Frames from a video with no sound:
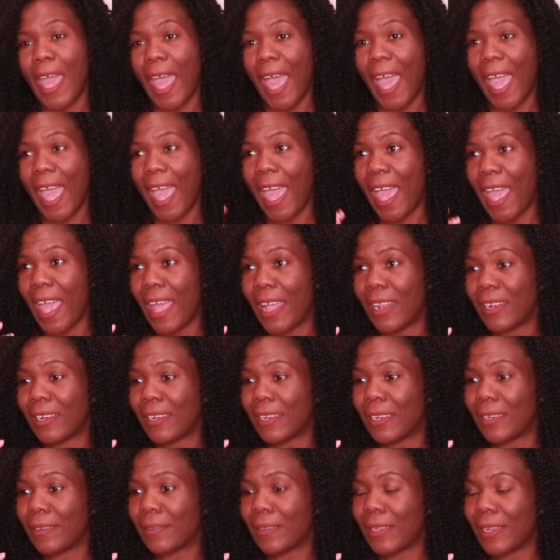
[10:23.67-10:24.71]

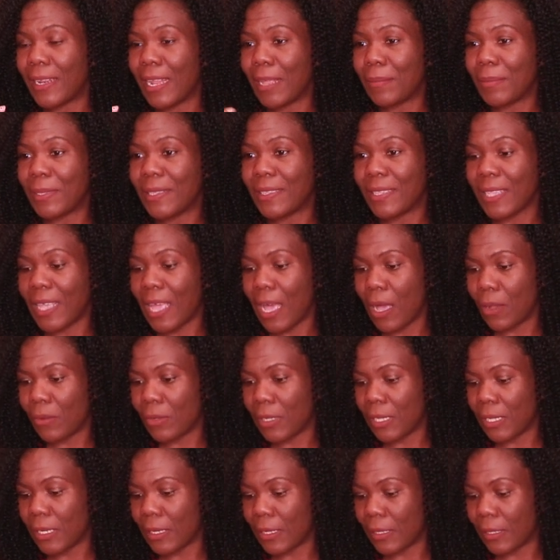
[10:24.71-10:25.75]
and let me see how
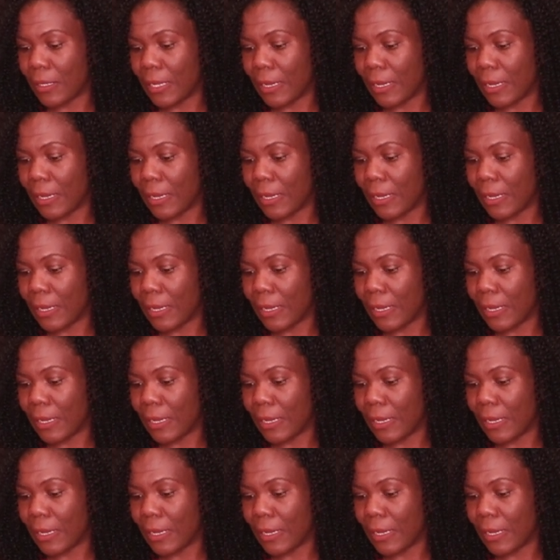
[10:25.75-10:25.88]
the,